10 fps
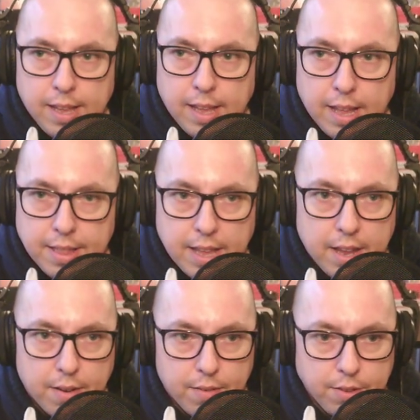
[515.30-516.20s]
and
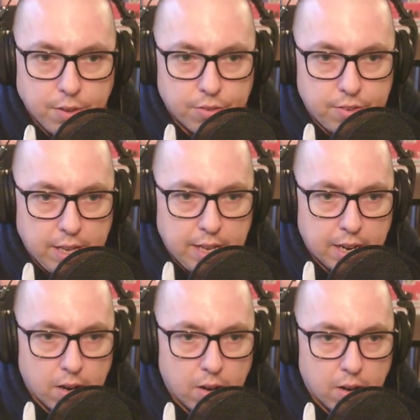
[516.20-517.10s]
then you'll see
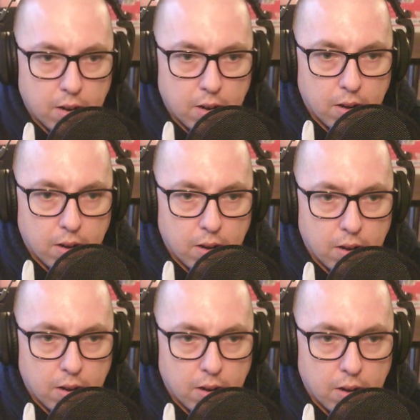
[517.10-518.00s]
here
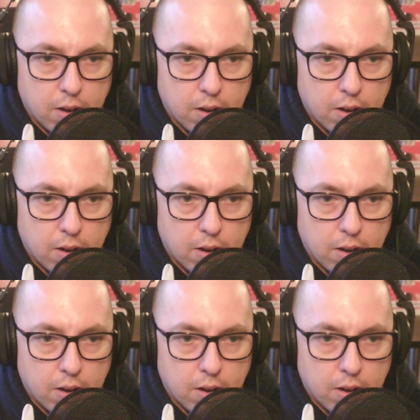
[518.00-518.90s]
that, uh,
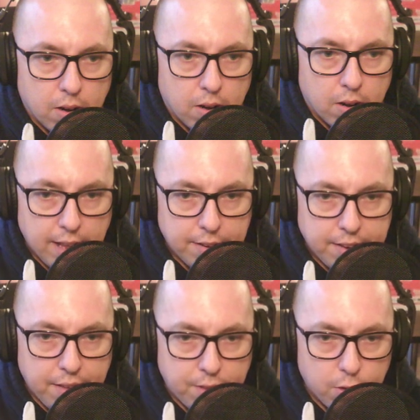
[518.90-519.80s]
and and
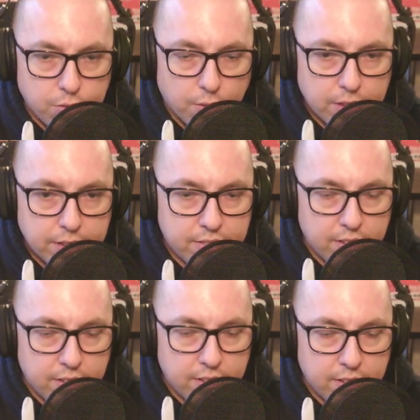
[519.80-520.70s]
Dave goes over this
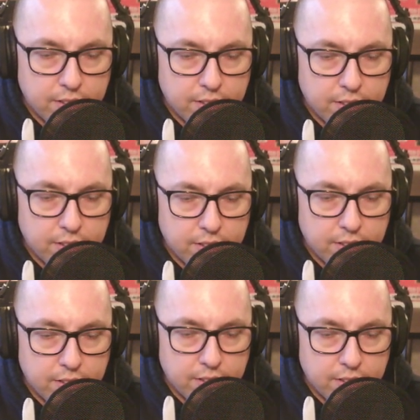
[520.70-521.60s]
in his instructions
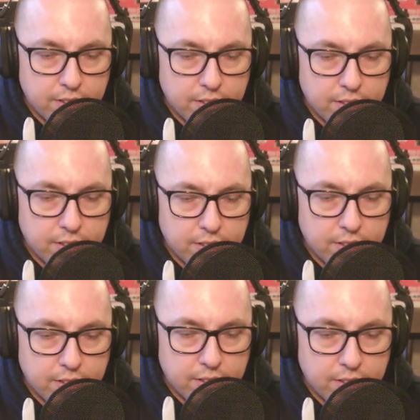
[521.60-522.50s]
on the JUCE forum,
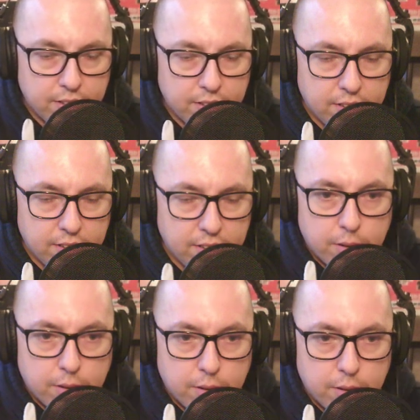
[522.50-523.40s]
that you have to
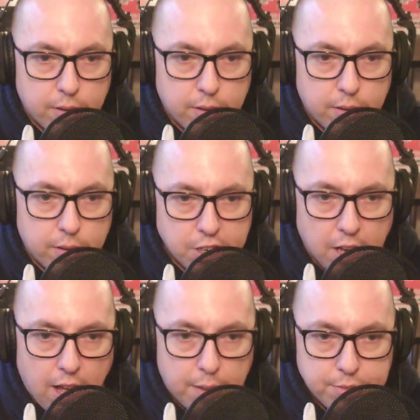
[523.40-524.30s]
create an engine
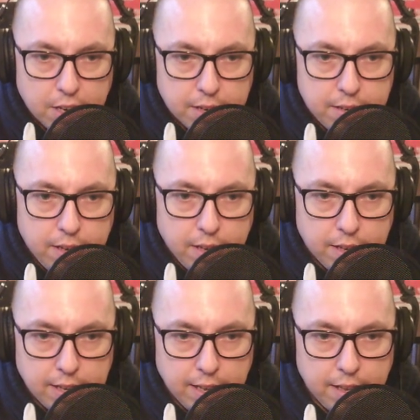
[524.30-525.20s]
object.
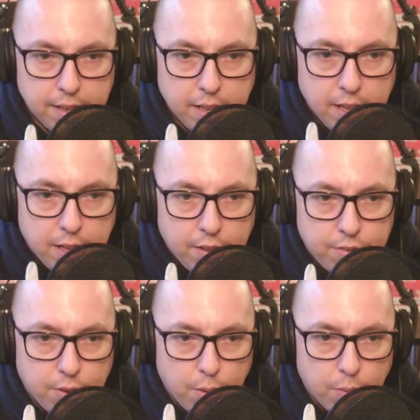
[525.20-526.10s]
Okay,
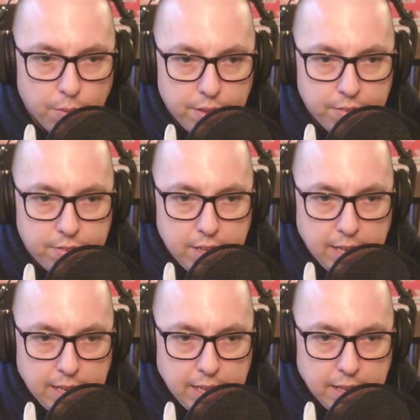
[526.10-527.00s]
so this T
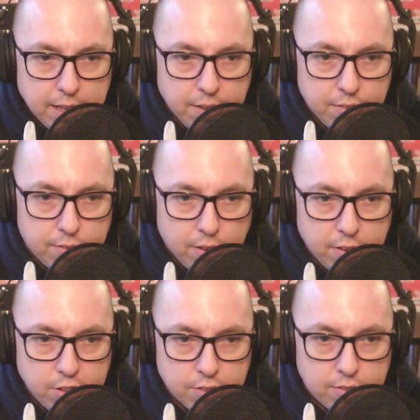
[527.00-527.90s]
E is
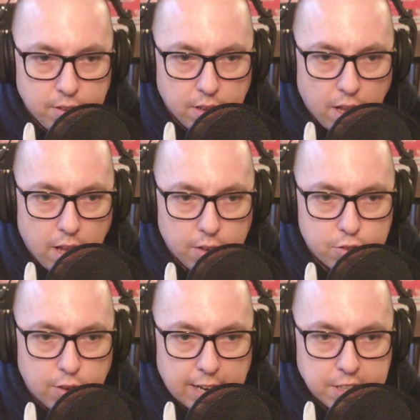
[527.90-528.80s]
just uh,
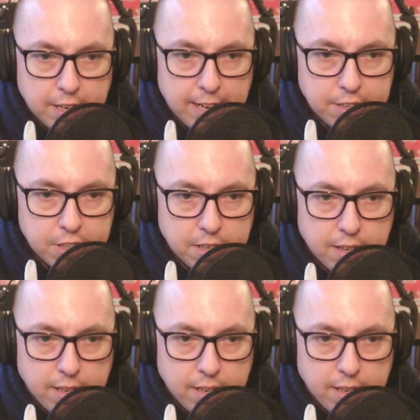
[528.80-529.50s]
Tracktion Engine.